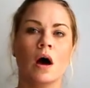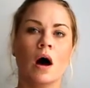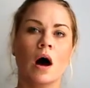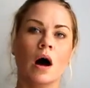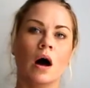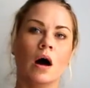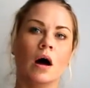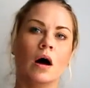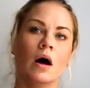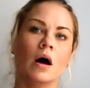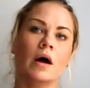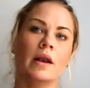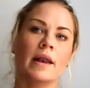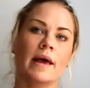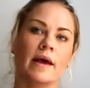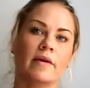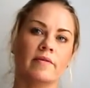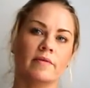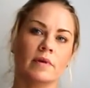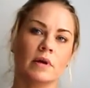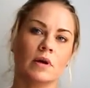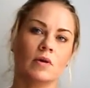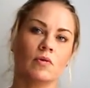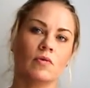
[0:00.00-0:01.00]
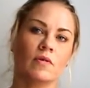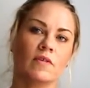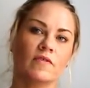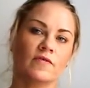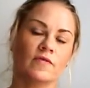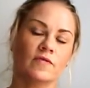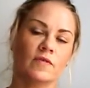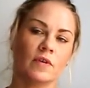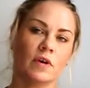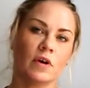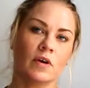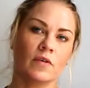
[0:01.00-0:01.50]
an area
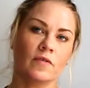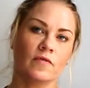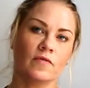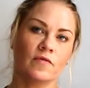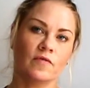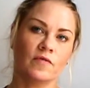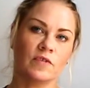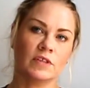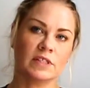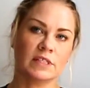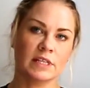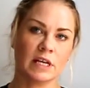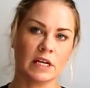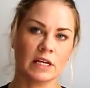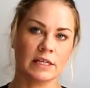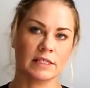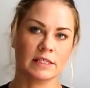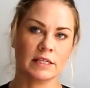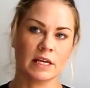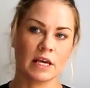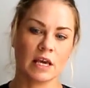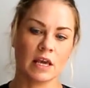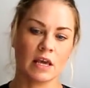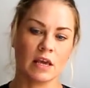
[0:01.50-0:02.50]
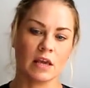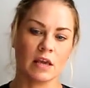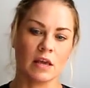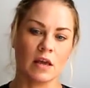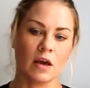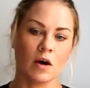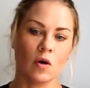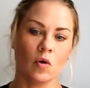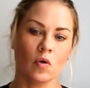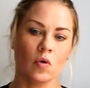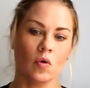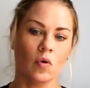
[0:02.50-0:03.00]
of fertility
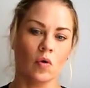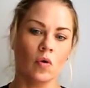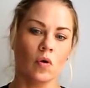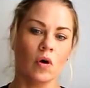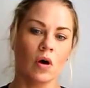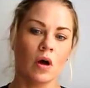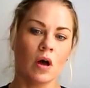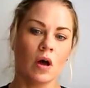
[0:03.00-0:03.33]
or